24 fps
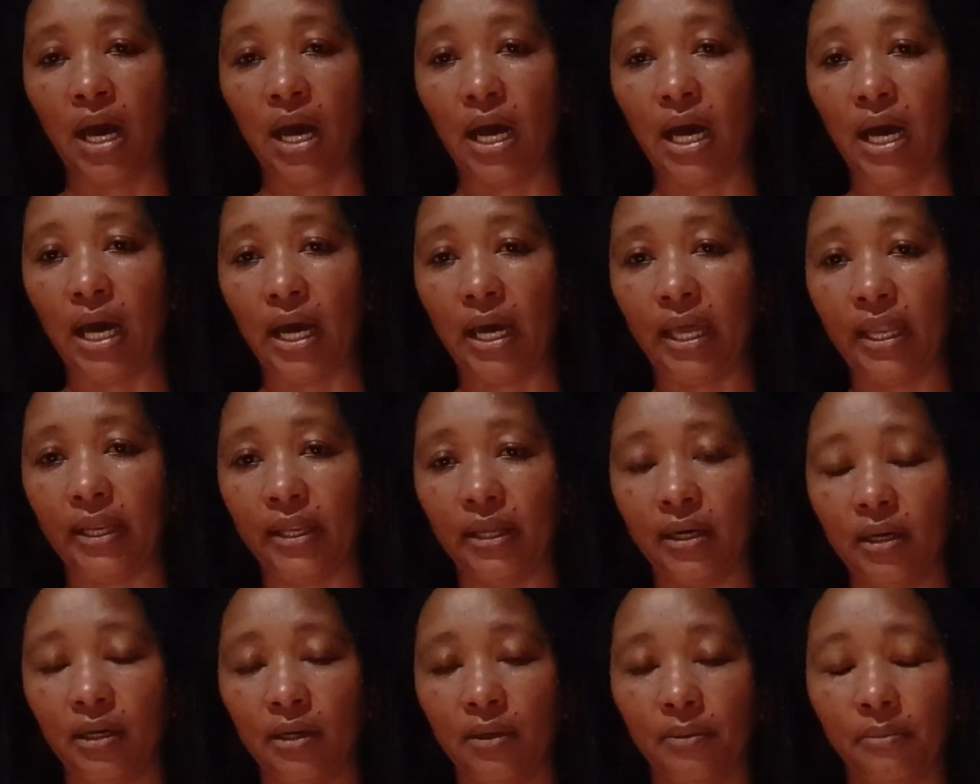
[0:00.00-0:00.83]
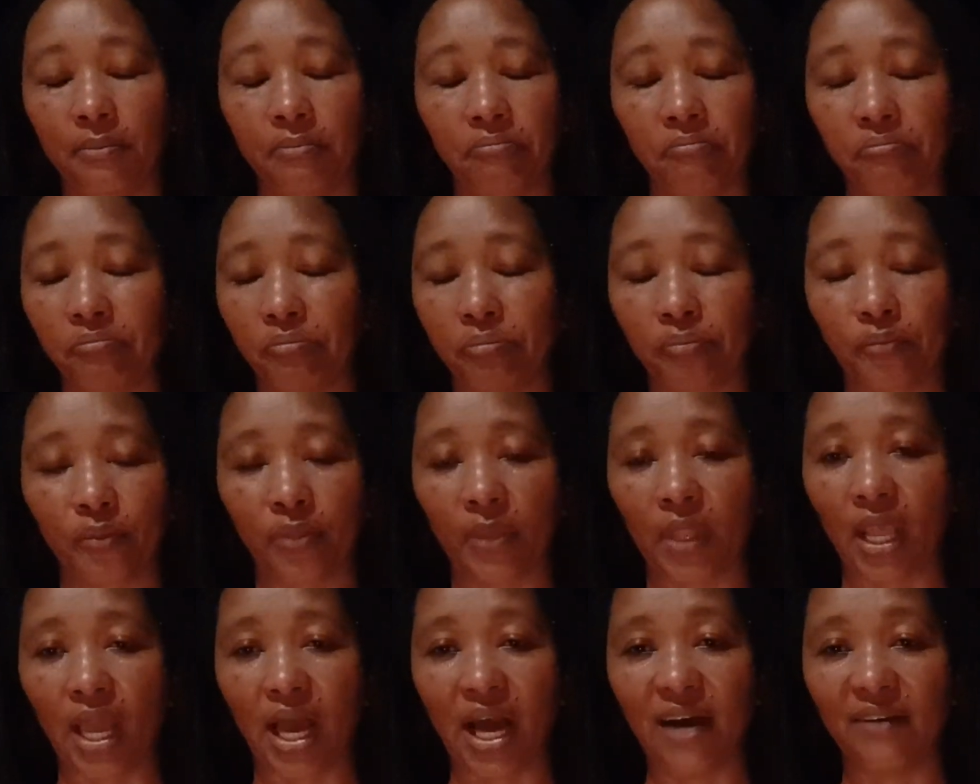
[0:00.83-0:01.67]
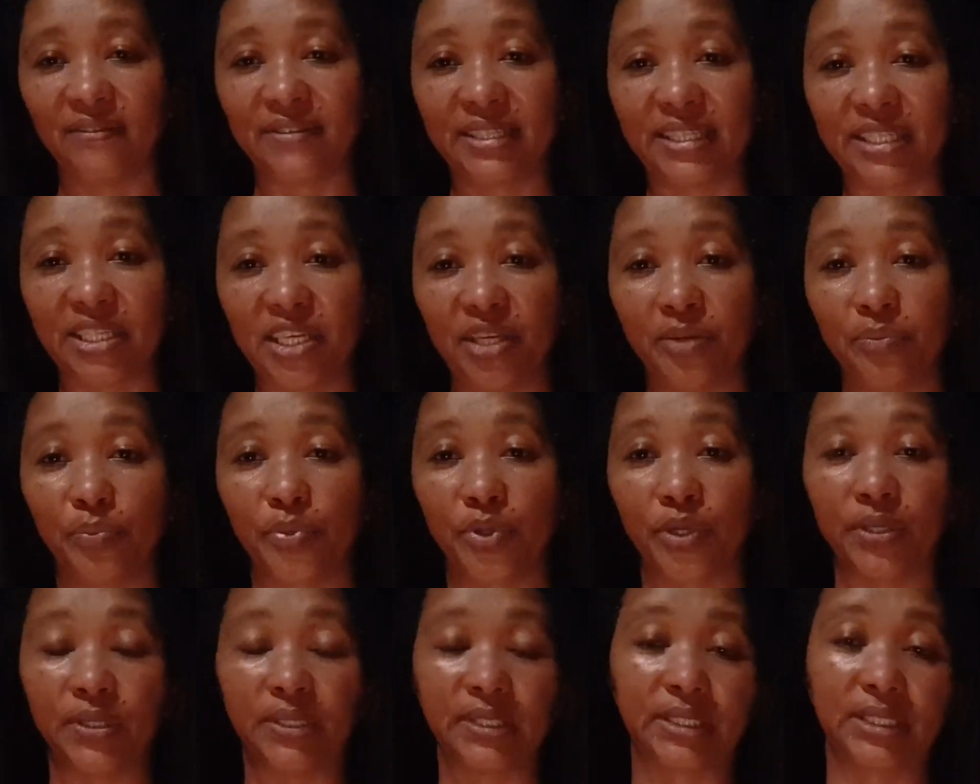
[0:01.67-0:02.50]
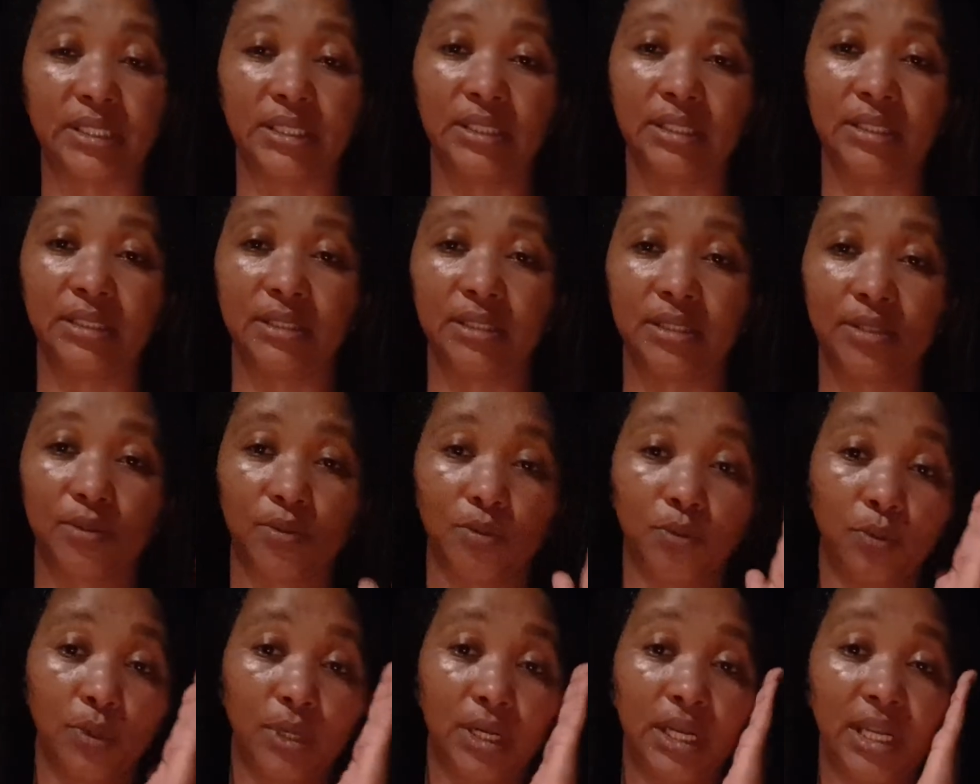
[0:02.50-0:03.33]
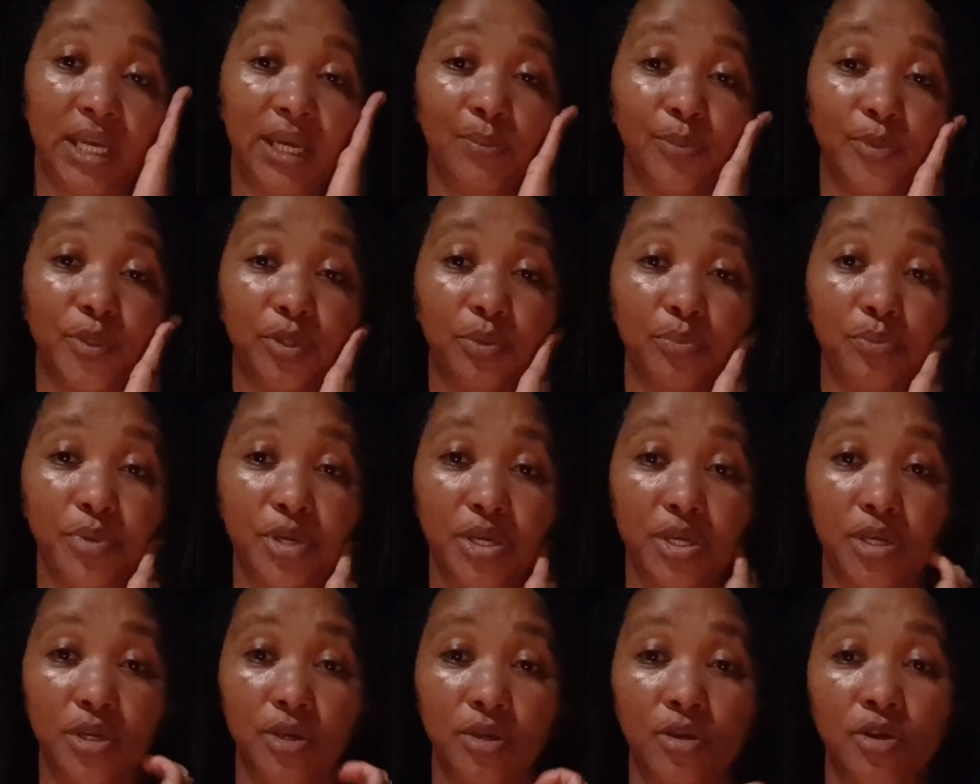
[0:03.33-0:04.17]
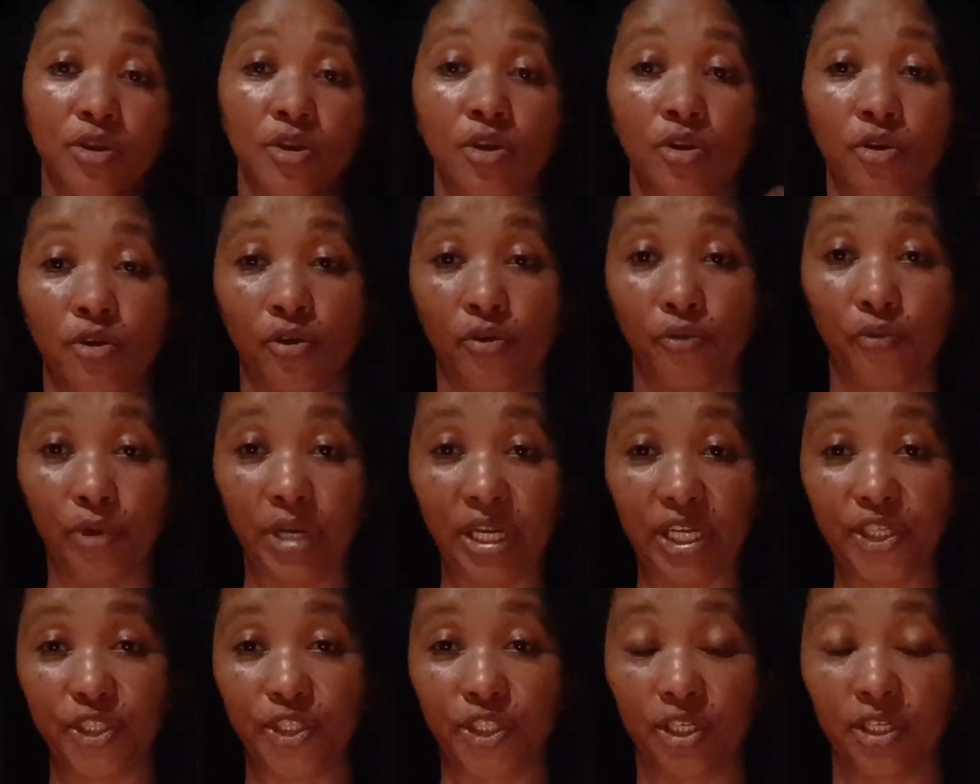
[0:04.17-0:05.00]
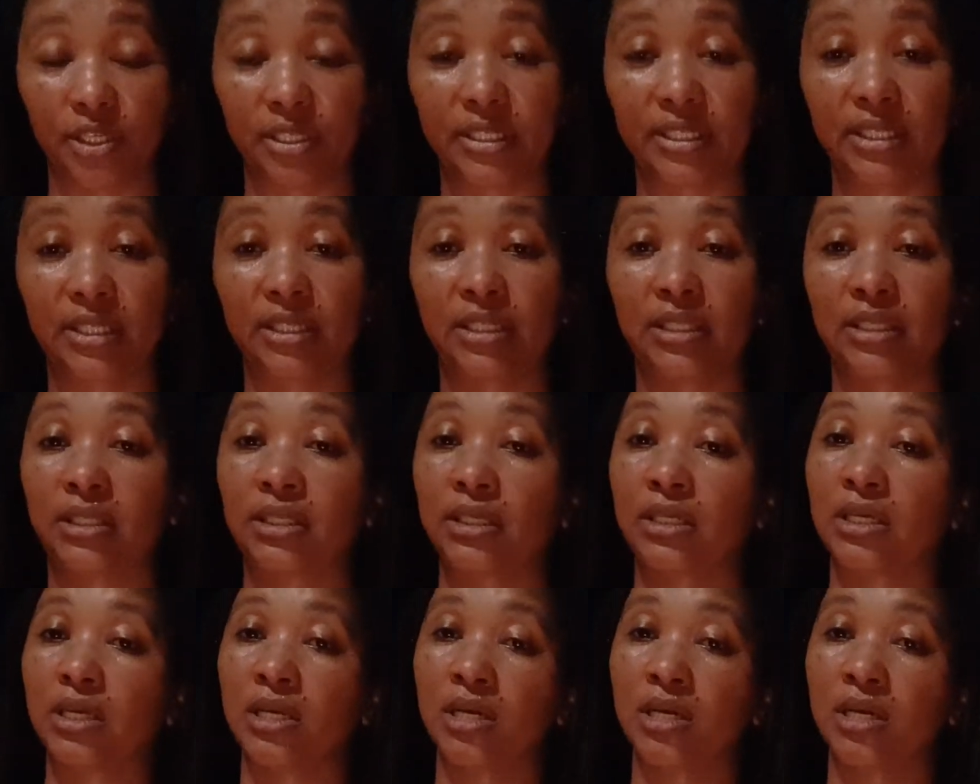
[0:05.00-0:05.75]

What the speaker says: And I've seen persons who claim to be religious.